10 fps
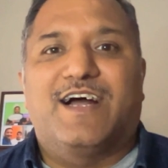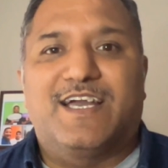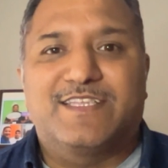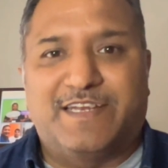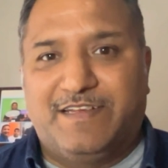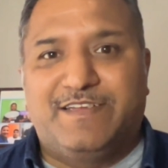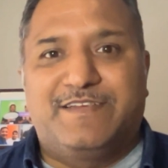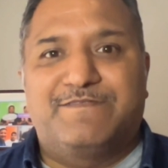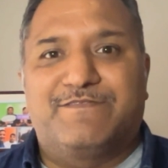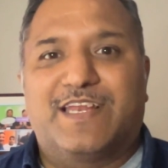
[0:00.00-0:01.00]
Hi there,
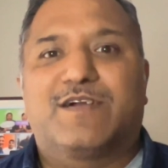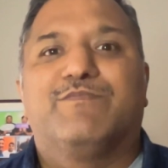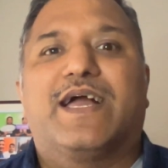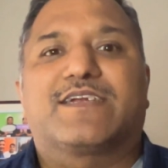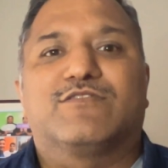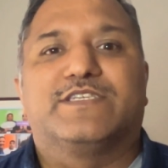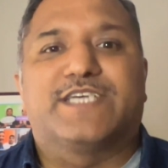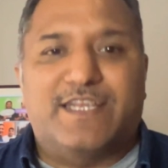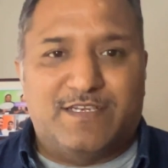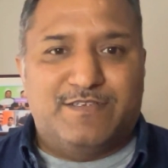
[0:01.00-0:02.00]
welcome back to the
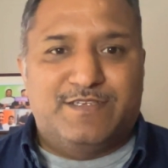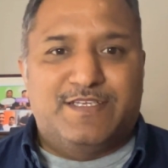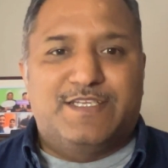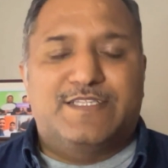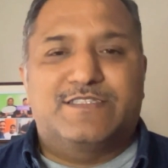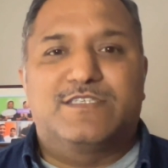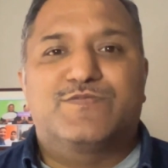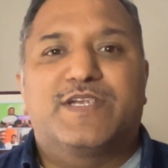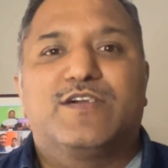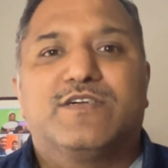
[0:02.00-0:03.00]
channel.
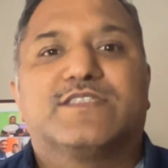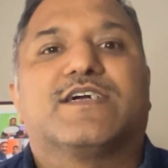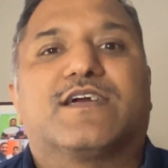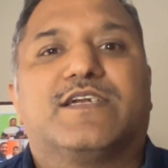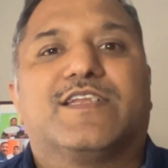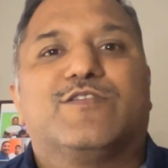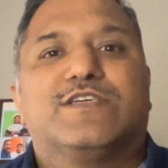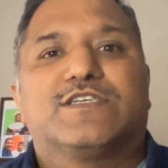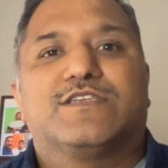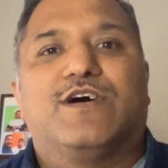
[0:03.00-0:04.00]
This video is the
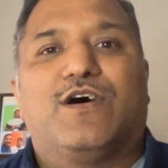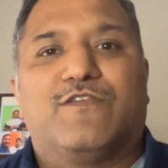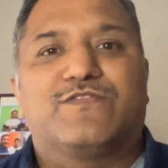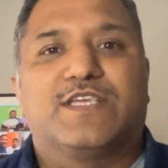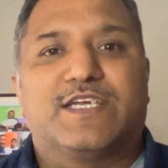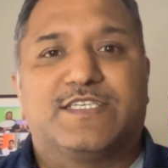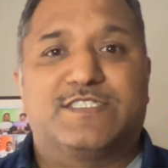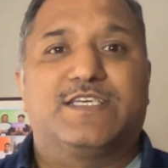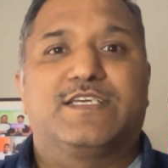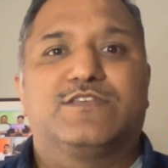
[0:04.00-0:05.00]
continuation of the
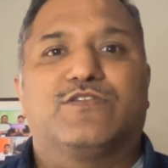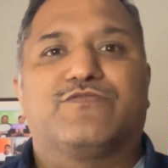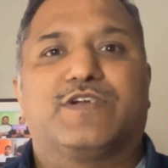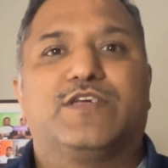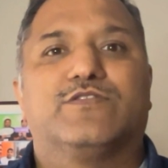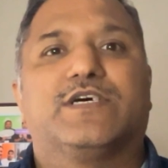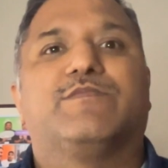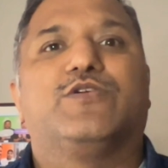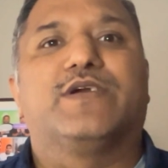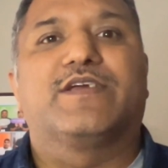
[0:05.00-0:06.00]
series of videos
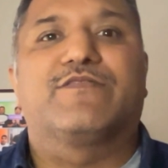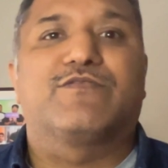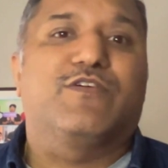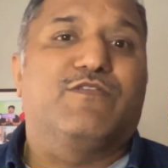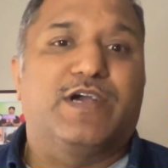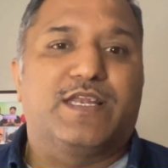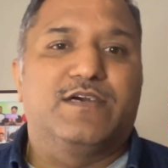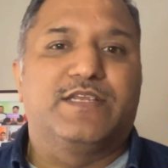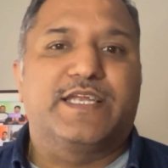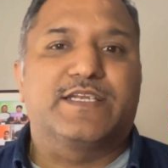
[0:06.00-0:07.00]
I'm doing while
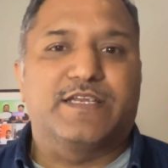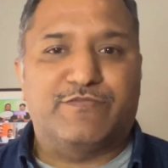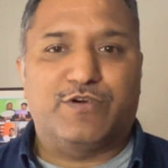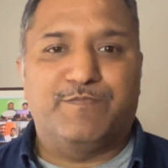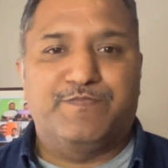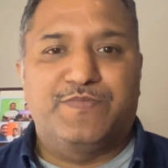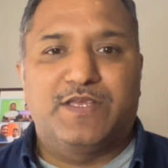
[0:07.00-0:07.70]
learning Terraform.